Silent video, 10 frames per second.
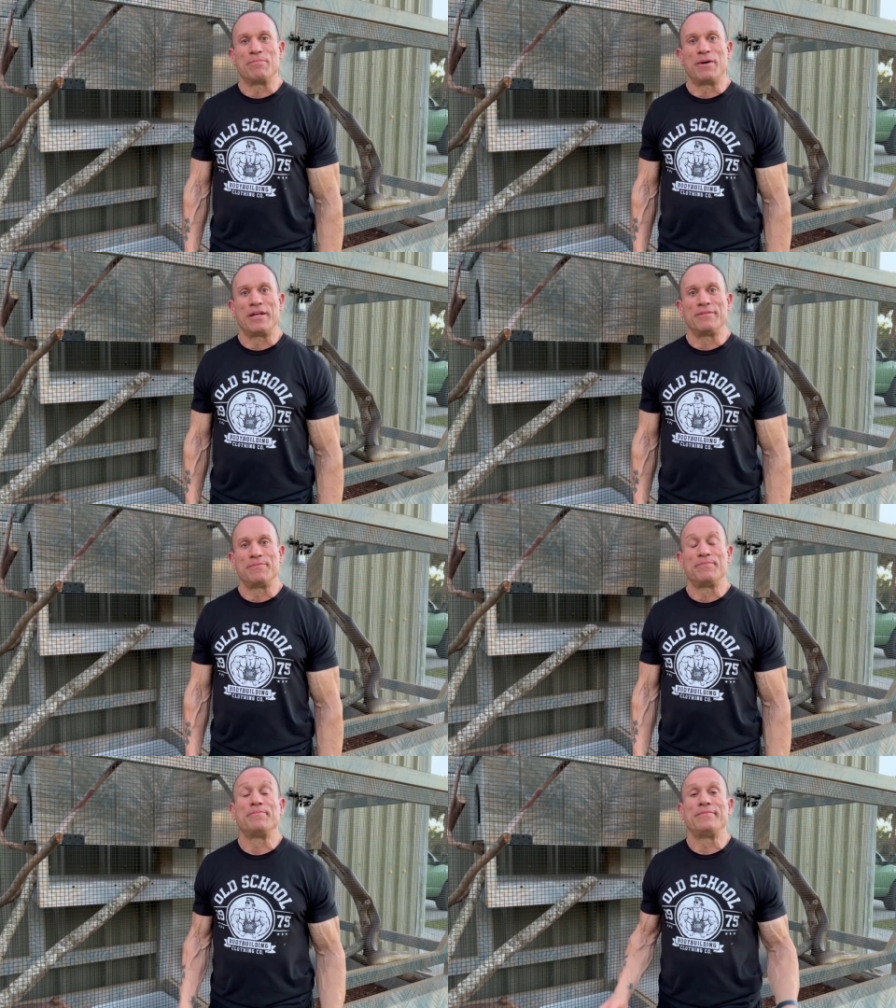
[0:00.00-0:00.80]
But
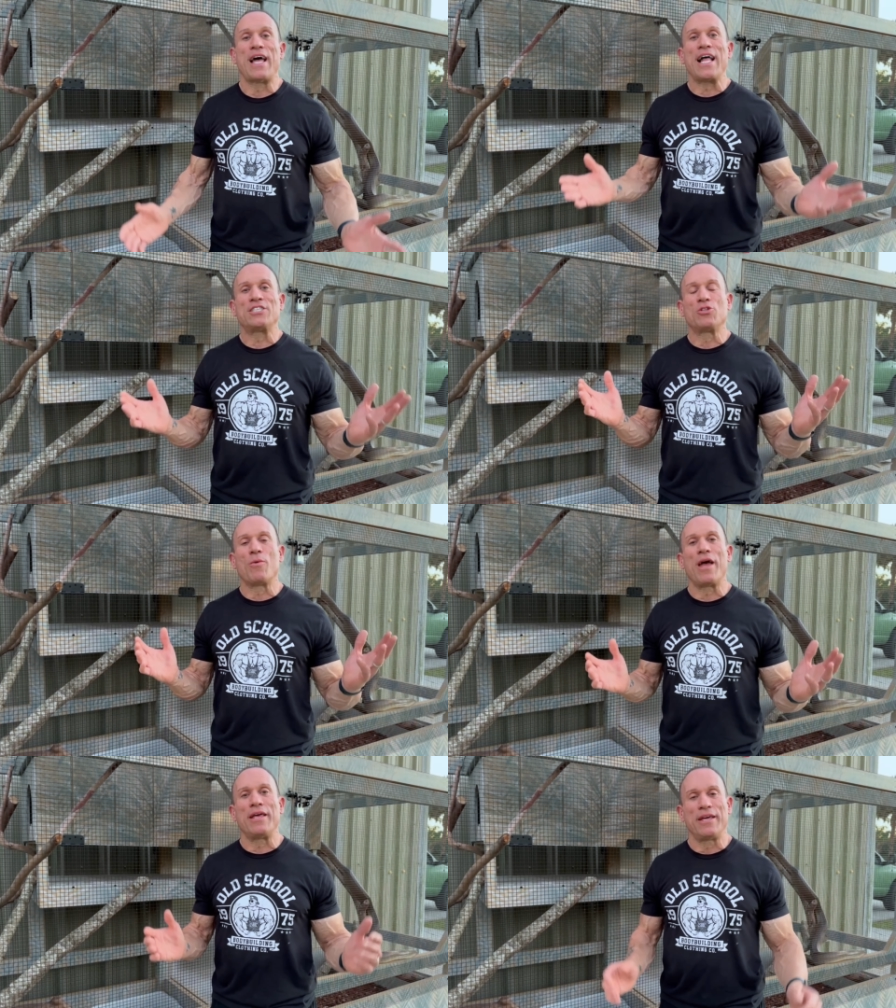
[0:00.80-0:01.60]
that's the
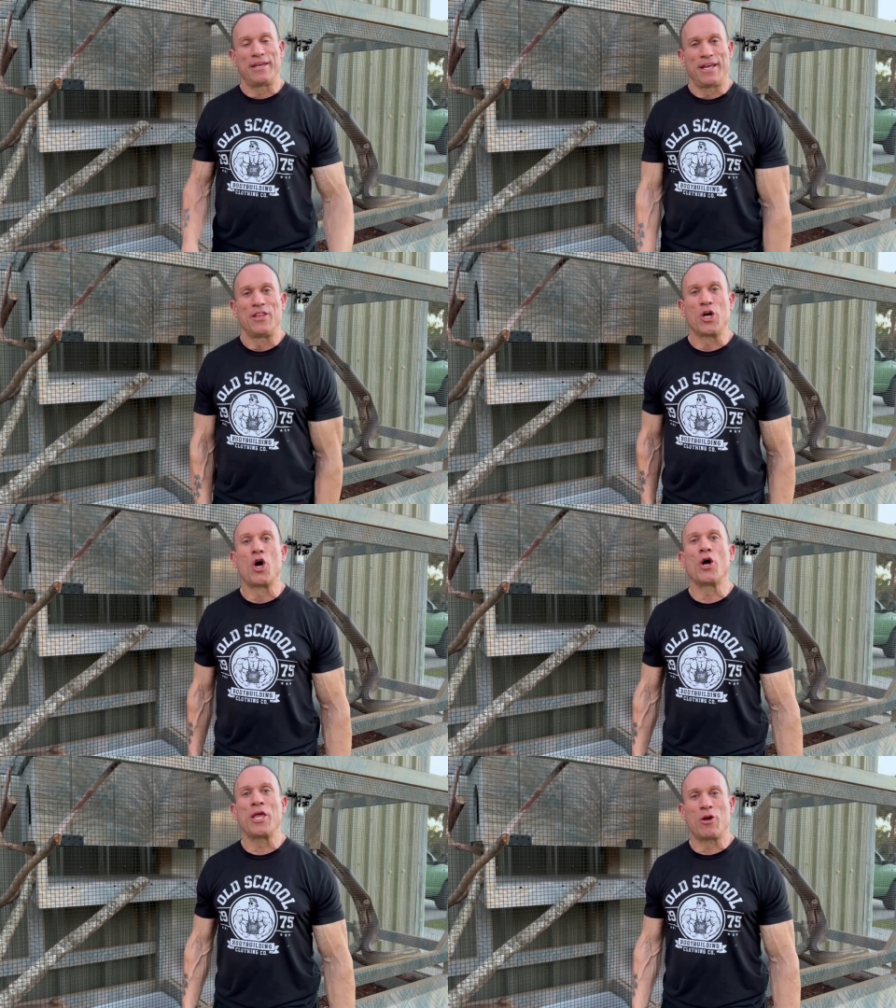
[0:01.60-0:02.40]
way the
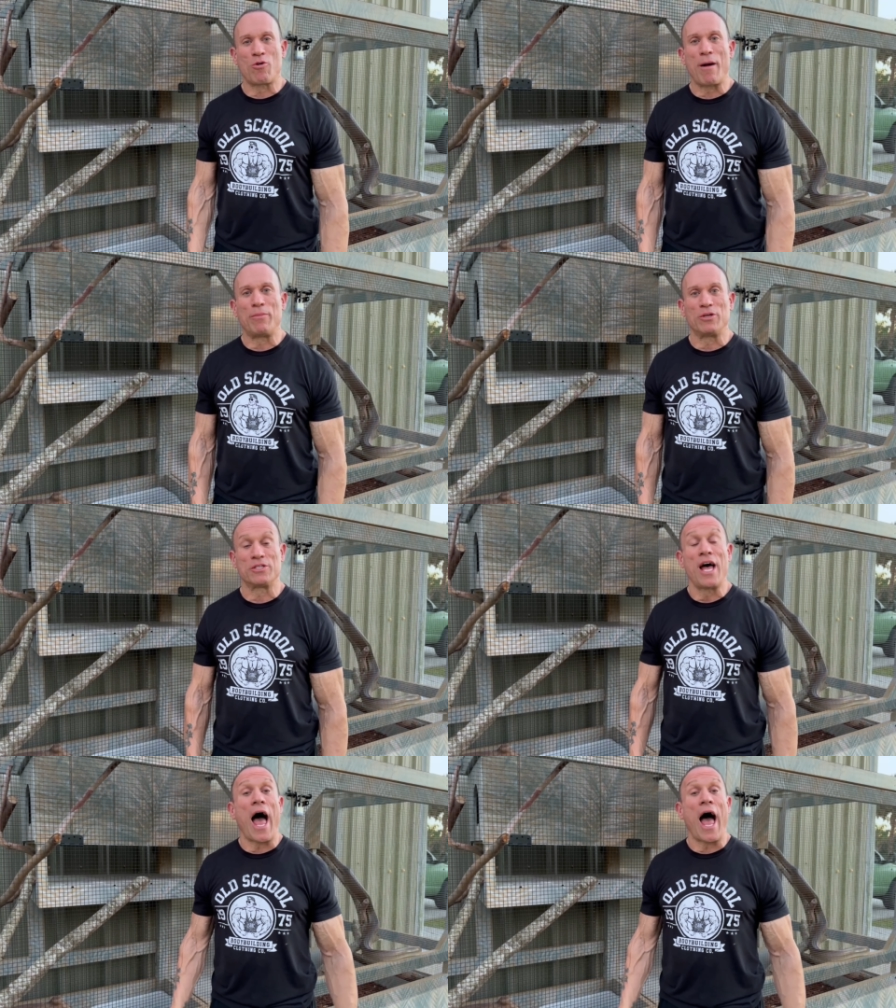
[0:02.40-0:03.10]
cookie crumbles.